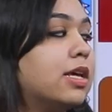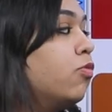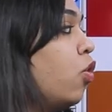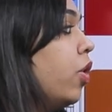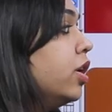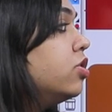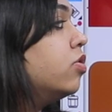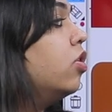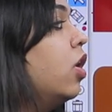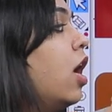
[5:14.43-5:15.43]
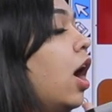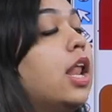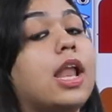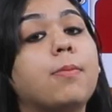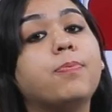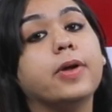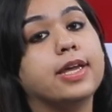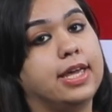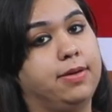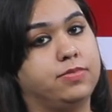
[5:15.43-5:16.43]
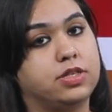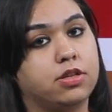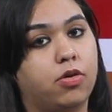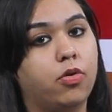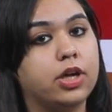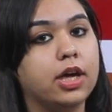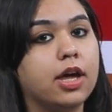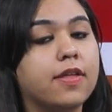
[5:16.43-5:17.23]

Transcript: I'm going to Olympic Games, okay,